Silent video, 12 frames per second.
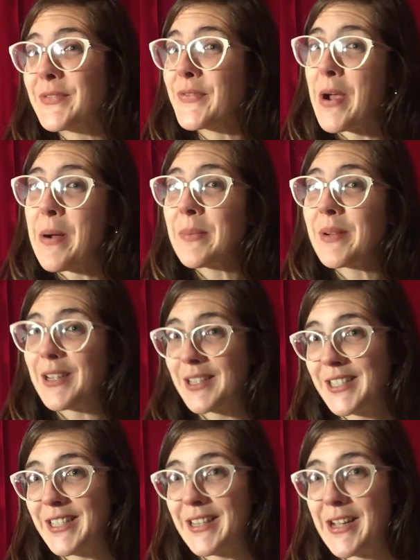from
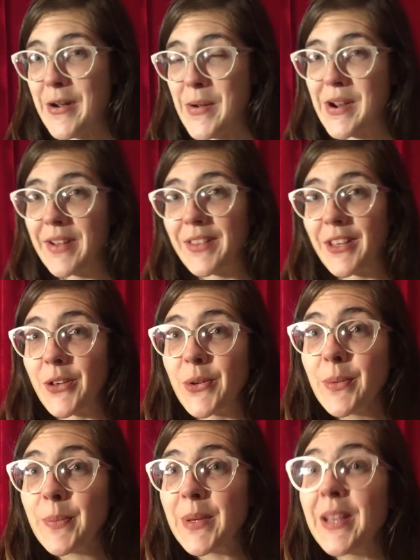Cocktail Hour at the
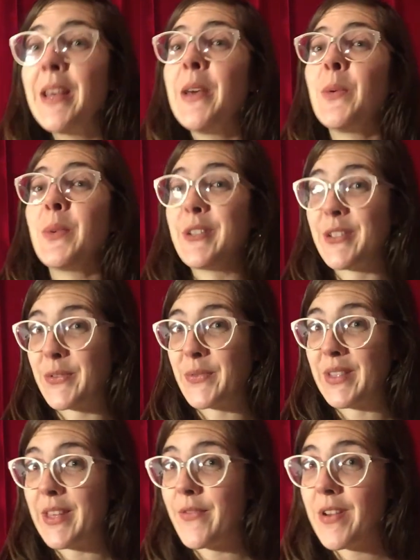Coop, which is a
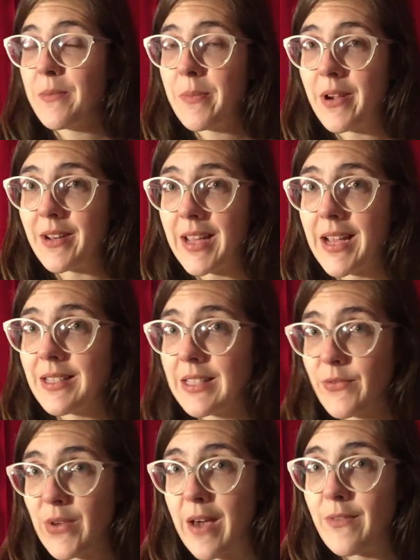really fun podcast
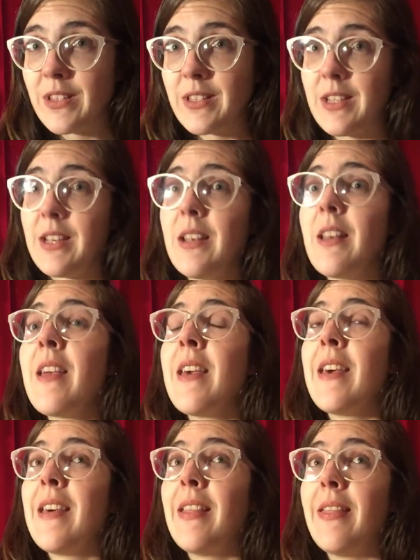if you haven't seen it.
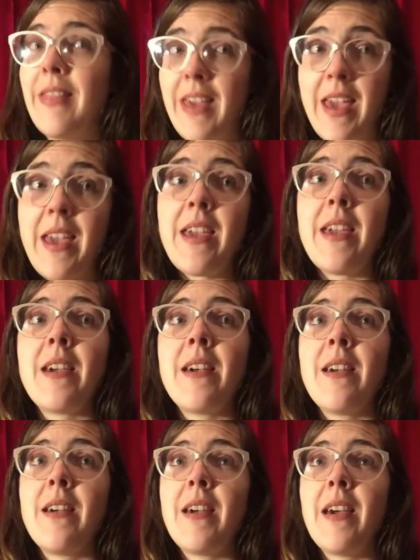They
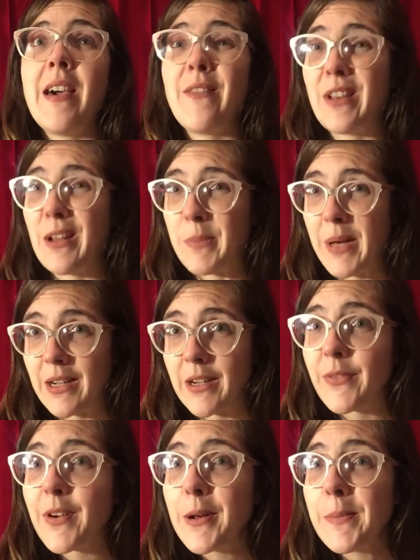have an alpaca
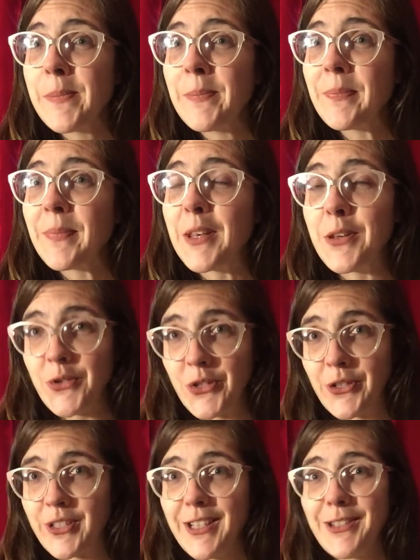farm in New
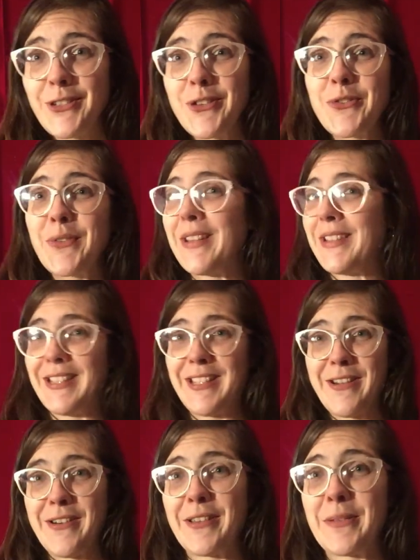Jersey, so you can see
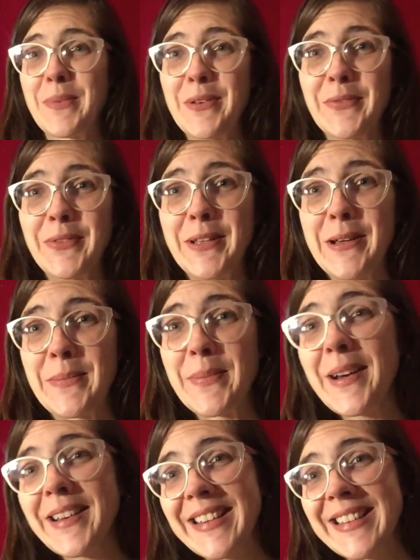all their beautiful
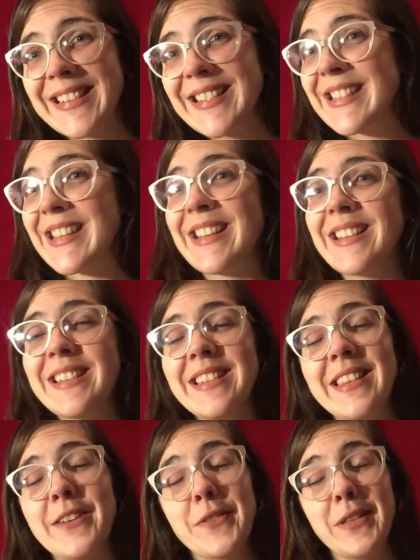alpacas,
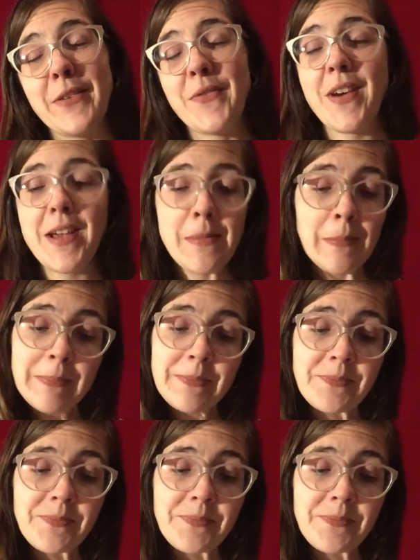and they're really fun.